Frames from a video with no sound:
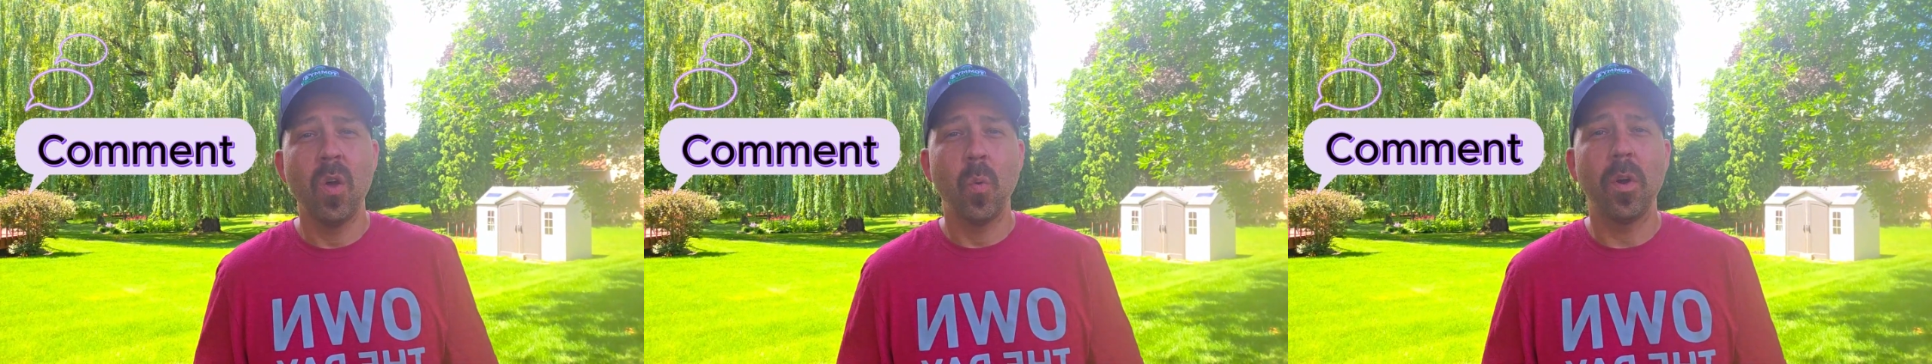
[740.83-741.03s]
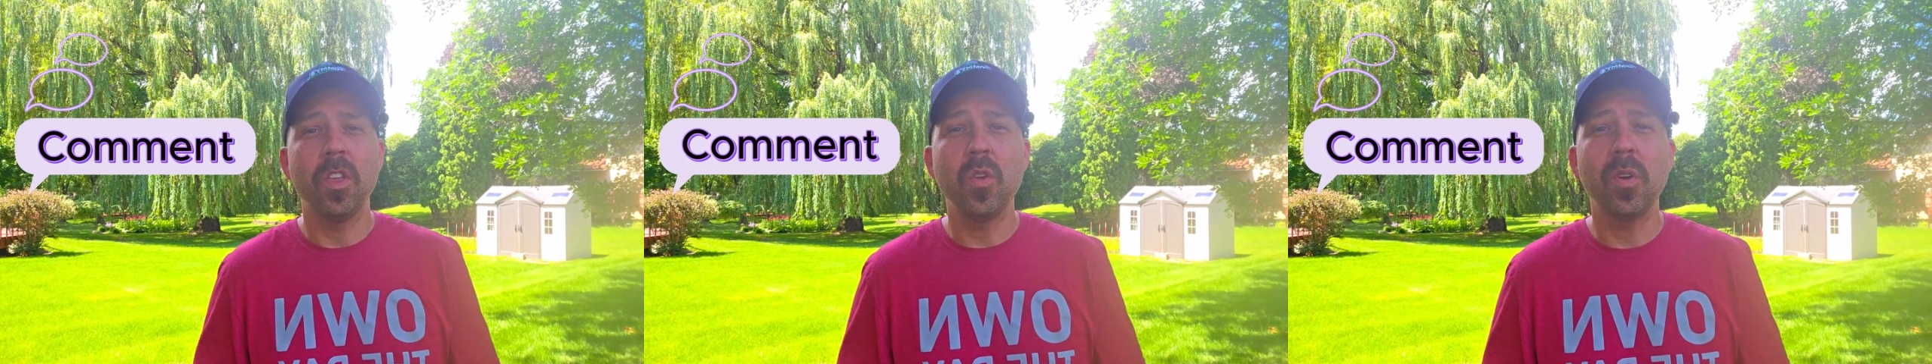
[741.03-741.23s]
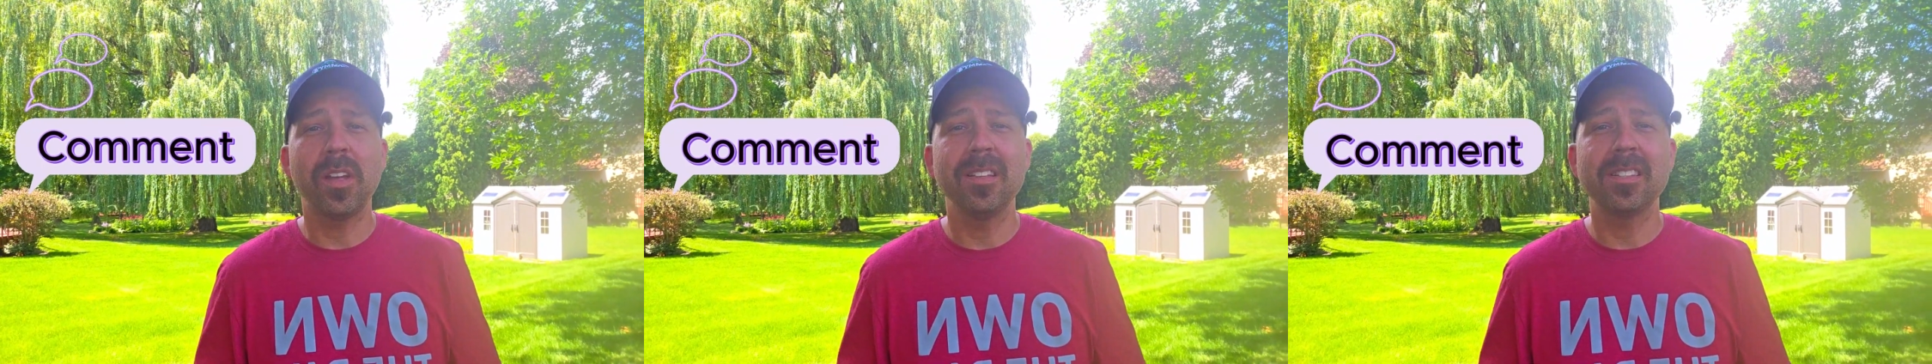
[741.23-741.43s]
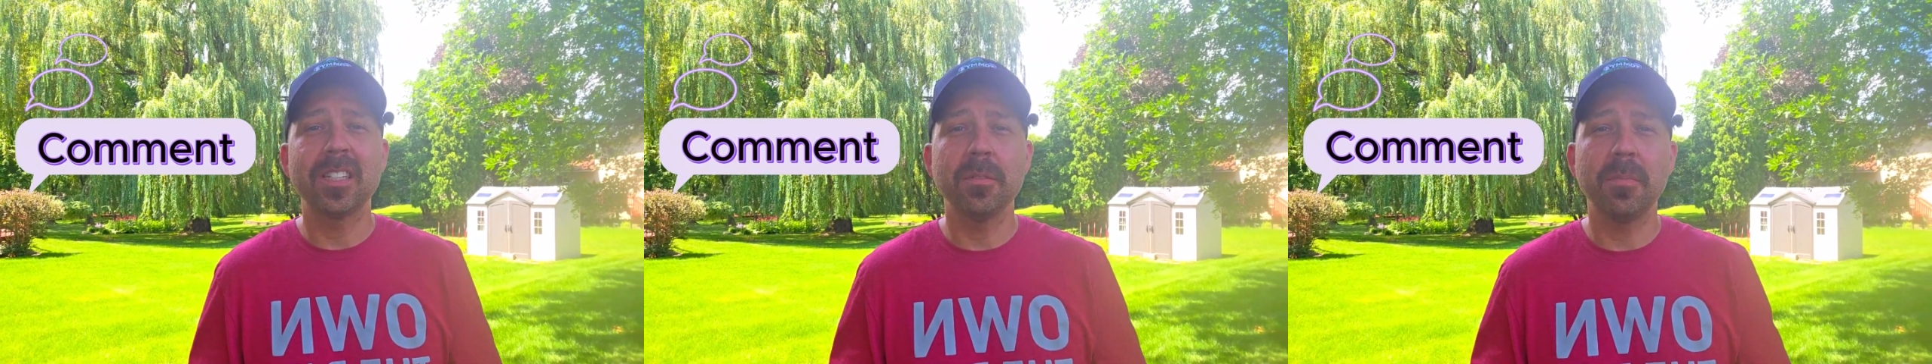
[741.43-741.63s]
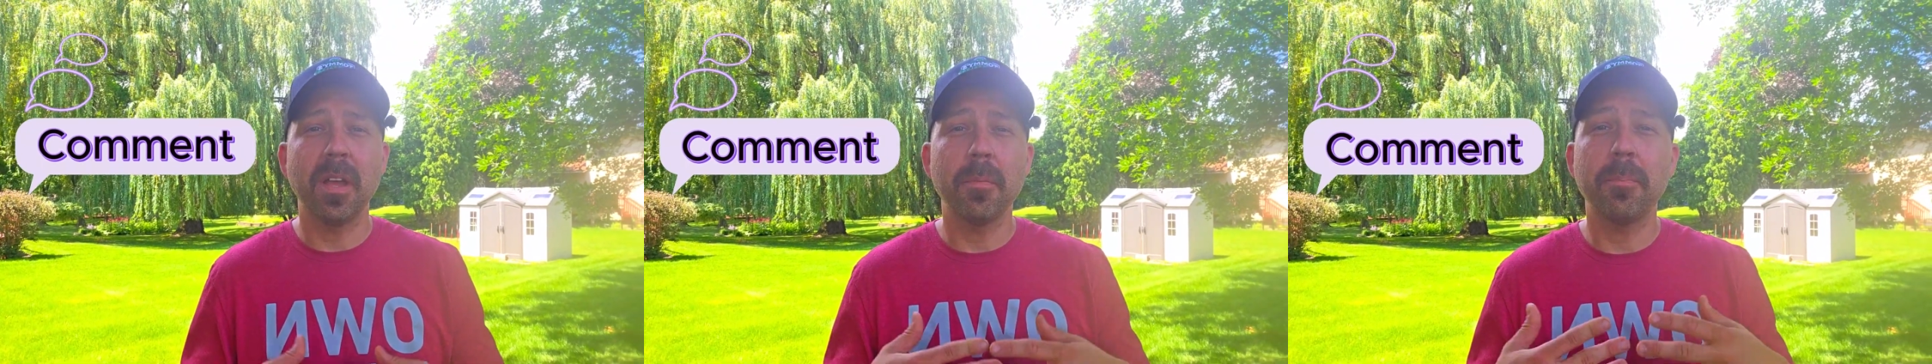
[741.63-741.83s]
where you can
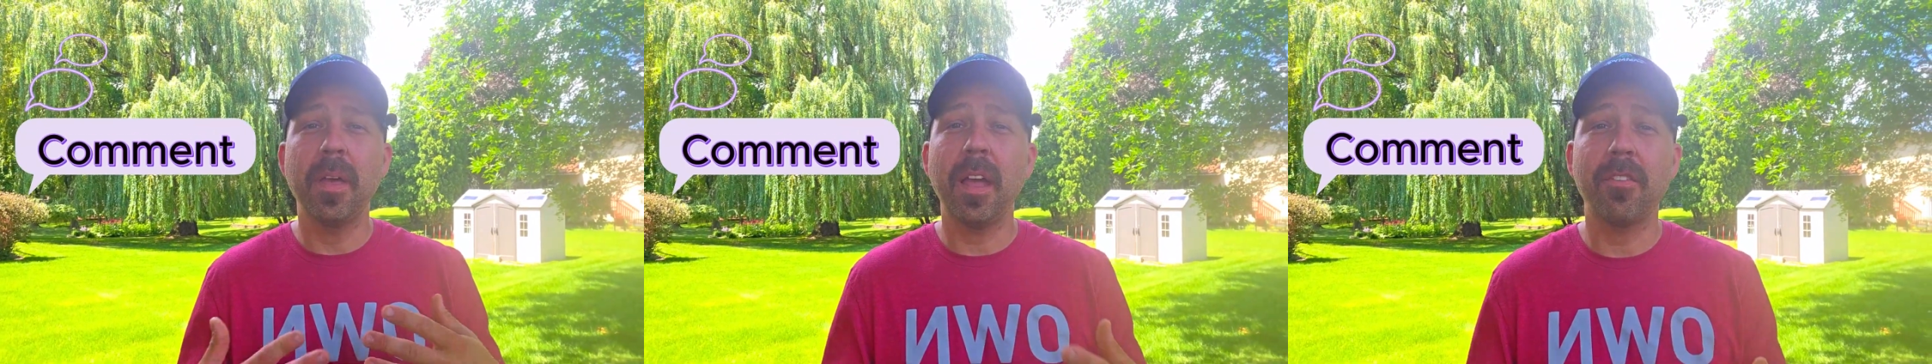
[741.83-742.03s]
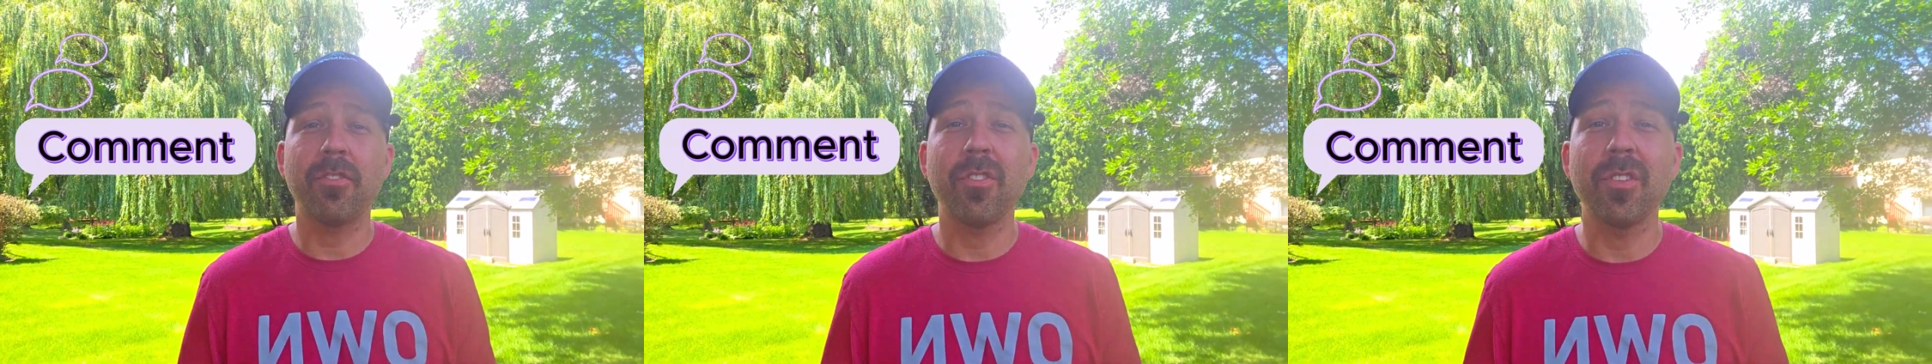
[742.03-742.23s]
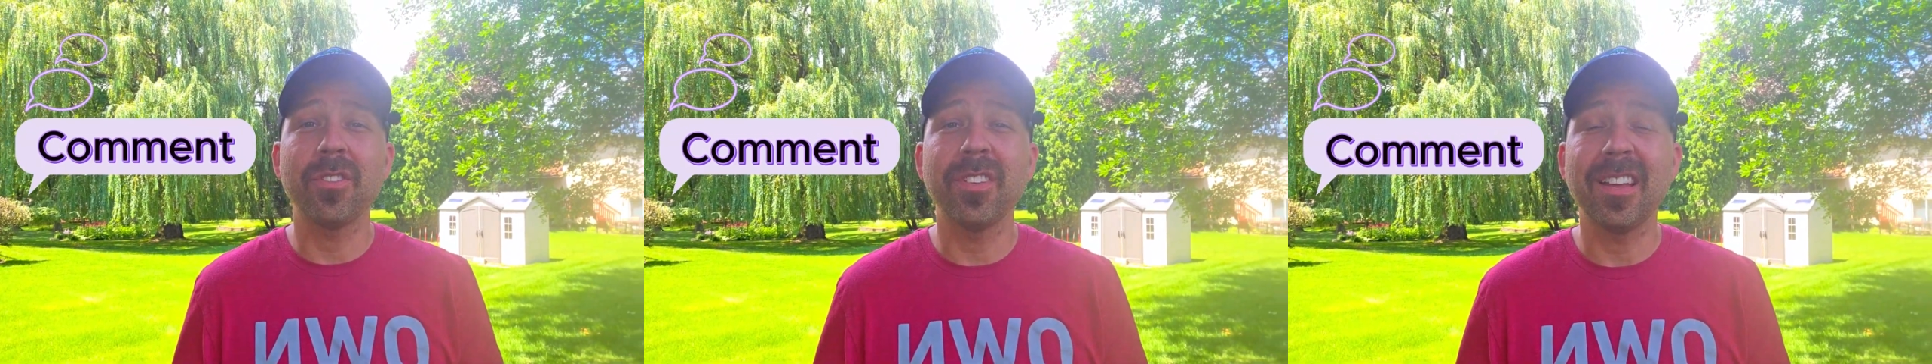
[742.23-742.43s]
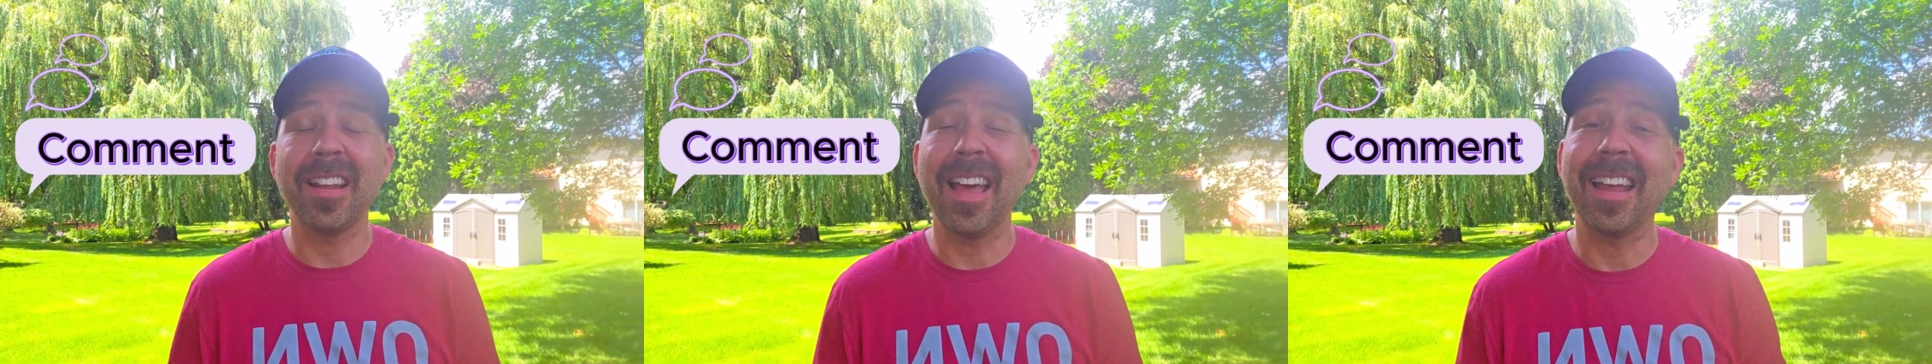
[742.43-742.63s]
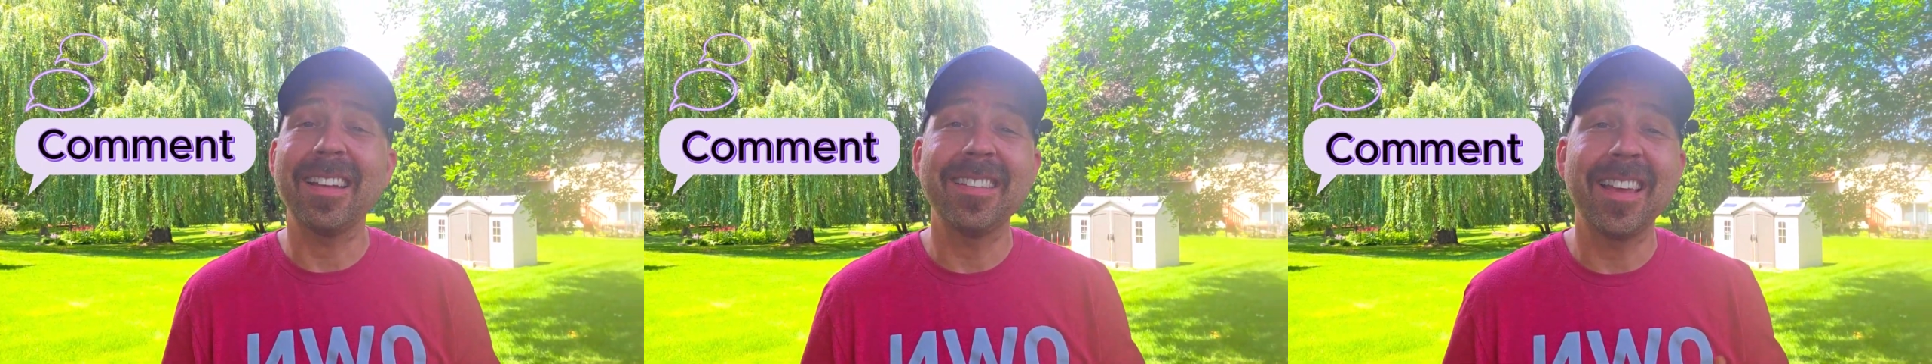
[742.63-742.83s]
submit pictures and
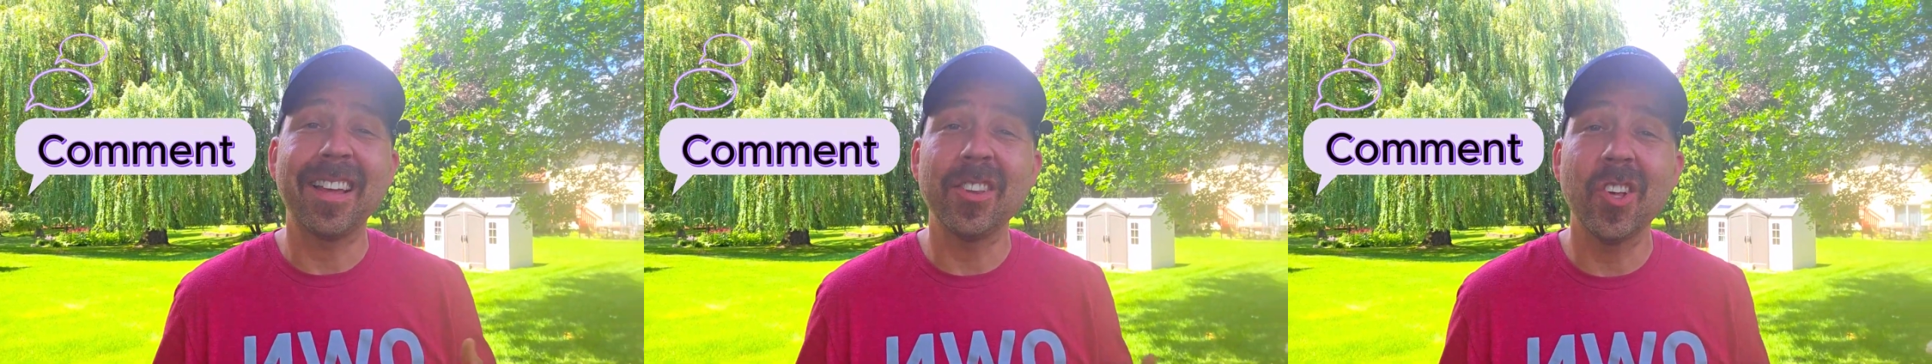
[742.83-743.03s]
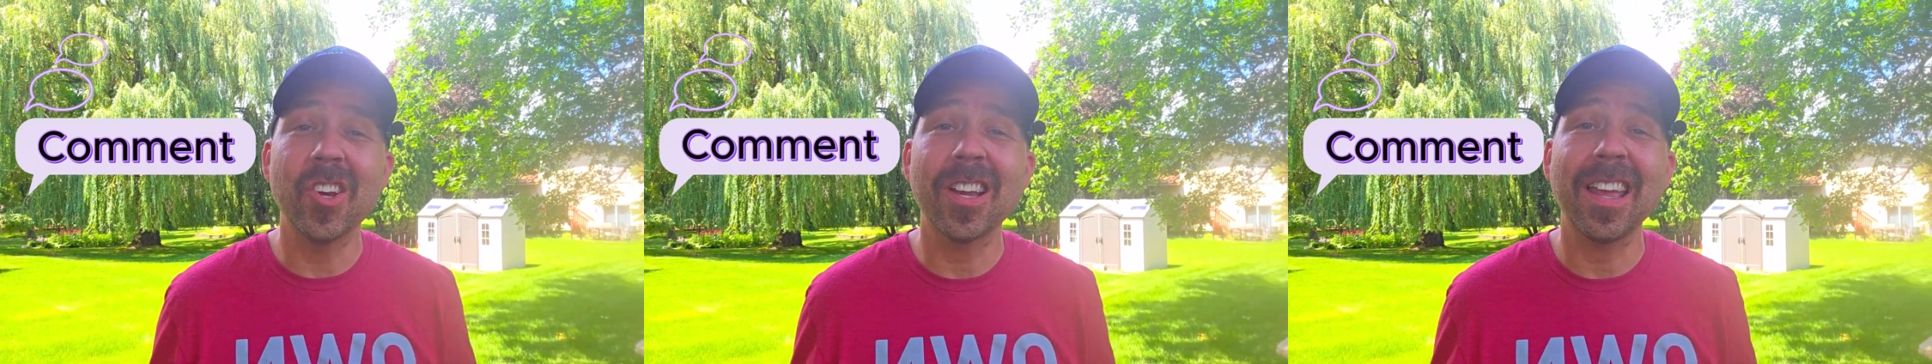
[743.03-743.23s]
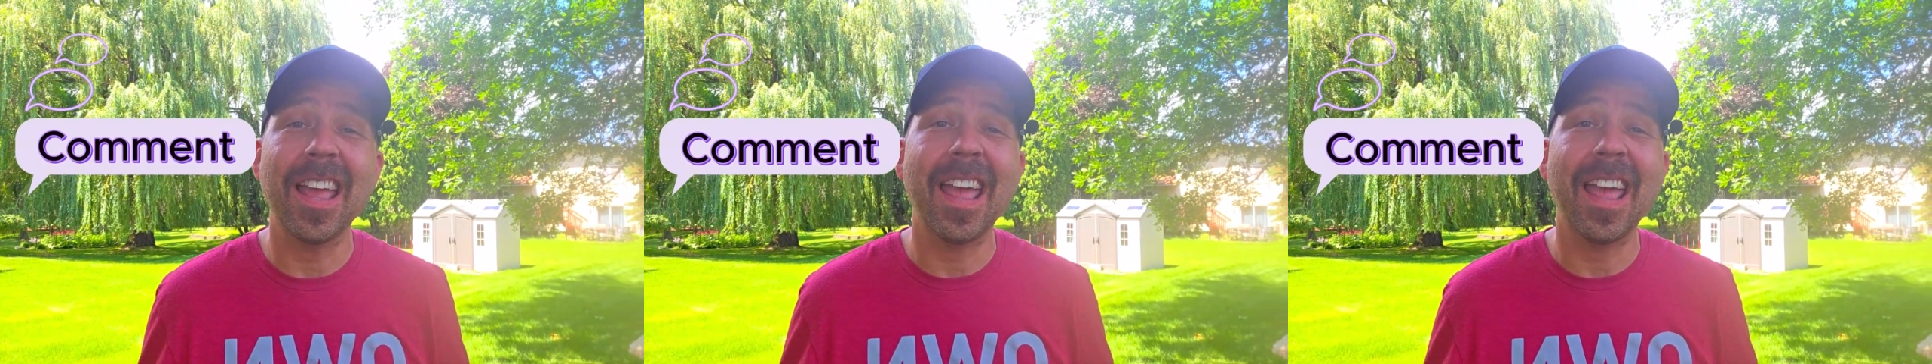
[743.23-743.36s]
I can take a look